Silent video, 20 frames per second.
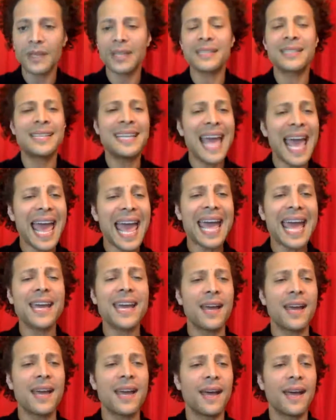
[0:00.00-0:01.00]
today,
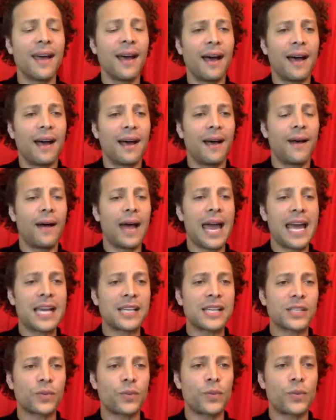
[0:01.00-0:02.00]

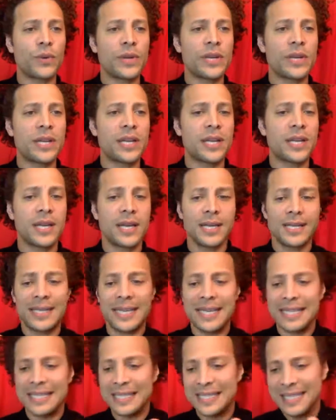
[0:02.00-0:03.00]
as we
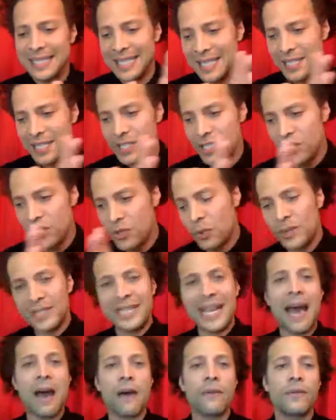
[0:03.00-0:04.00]
continue down
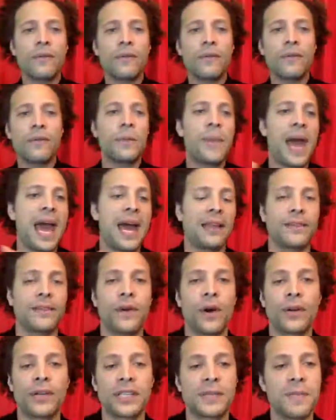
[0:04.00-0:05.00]
the path of Artist
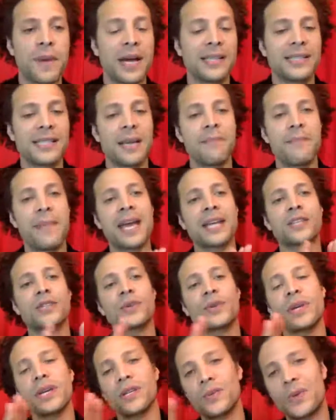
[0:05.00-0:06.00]
Mindset Mastery,
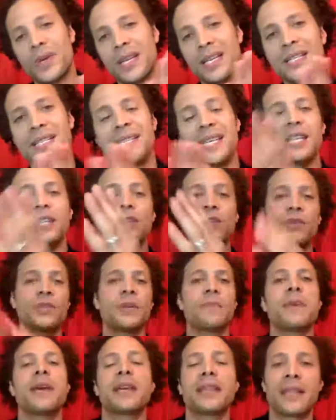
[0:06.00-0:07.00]
as we continue to
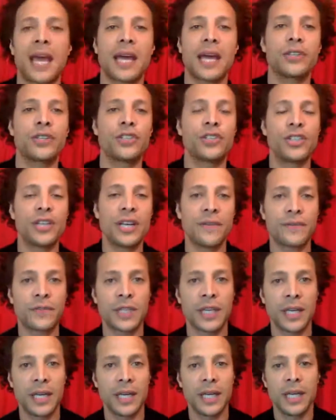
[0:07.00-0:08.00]
make that shift
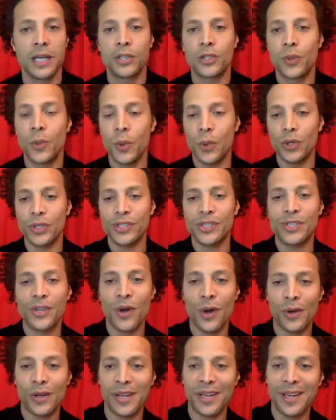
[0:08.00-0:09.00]
towards
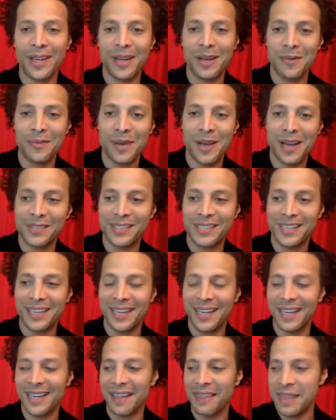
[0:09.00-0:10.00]
talking about
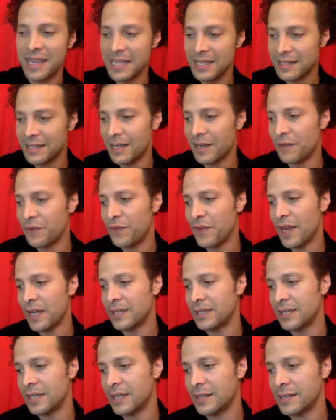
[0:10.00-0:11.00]
things that
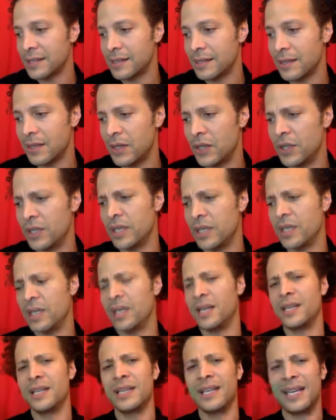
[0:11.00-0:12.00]
affect us on
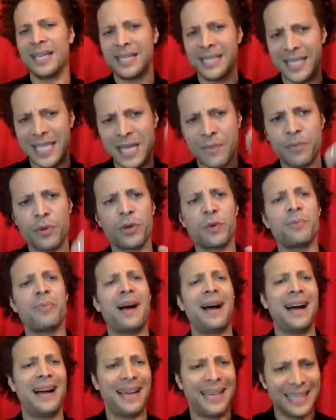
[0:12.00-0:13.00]
a deeper
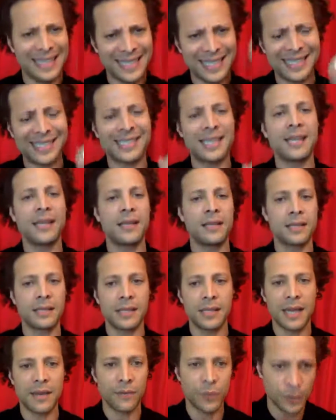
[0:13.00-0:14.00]

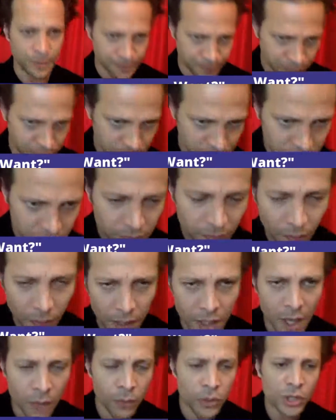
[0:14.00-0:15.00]
behind-the-scenes level,
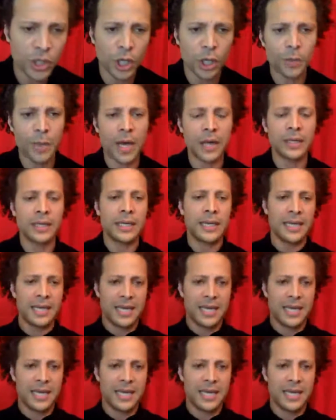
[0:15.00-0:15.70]
I want to talk about